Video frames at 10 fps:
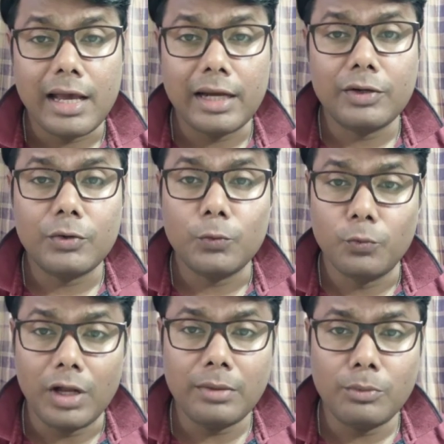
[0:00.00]
And
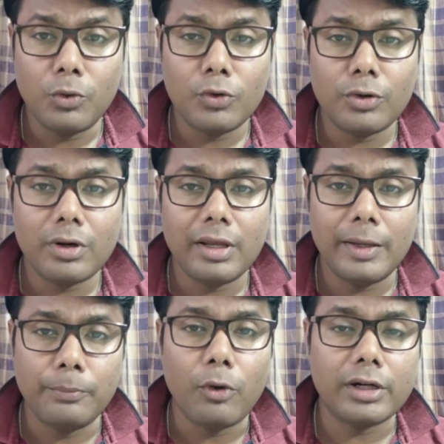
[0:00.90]
one more
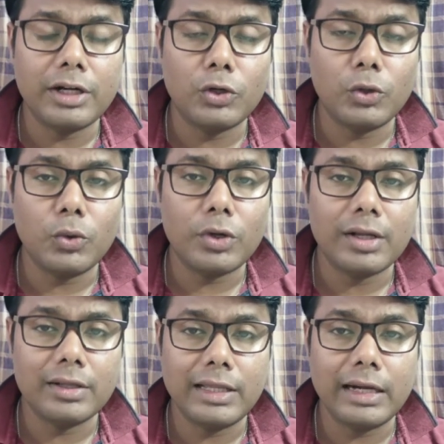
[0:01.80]
important
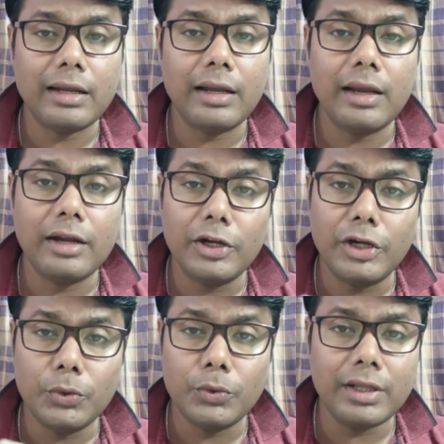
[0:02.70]
note, that
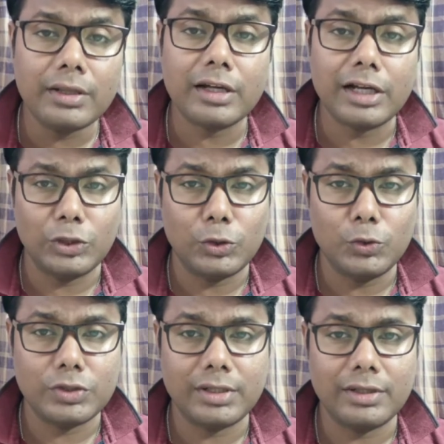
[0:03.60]
during the
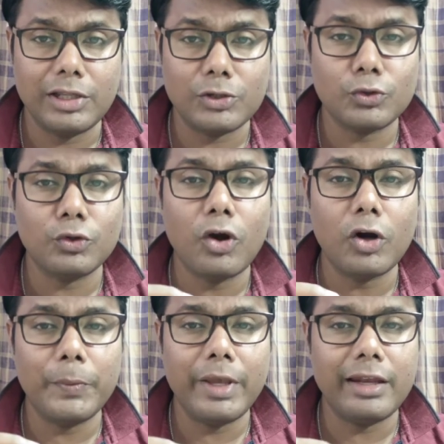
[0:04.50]
conclusion, there should
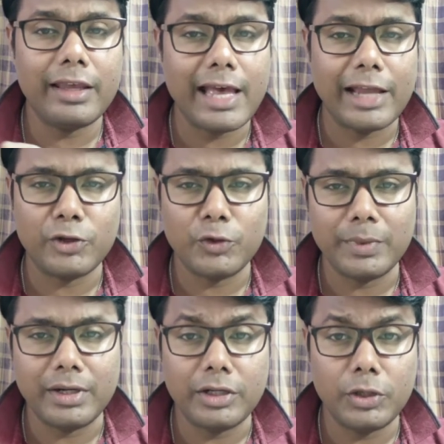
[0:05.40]
not be any
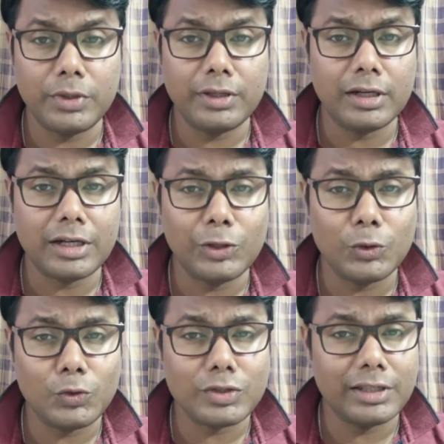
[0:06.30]
argument. During the
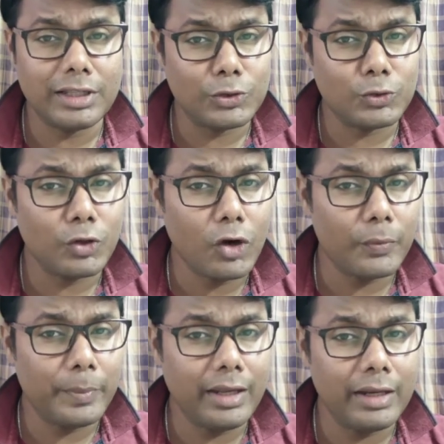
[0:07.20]
conclusion, there should
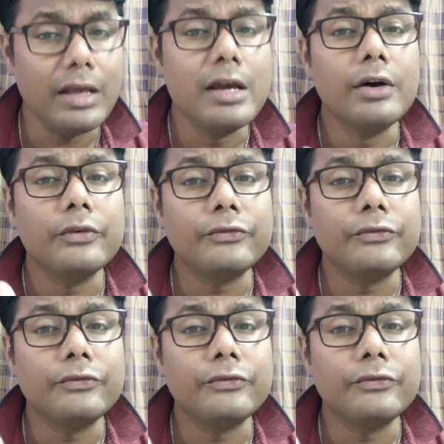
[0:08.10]
not be any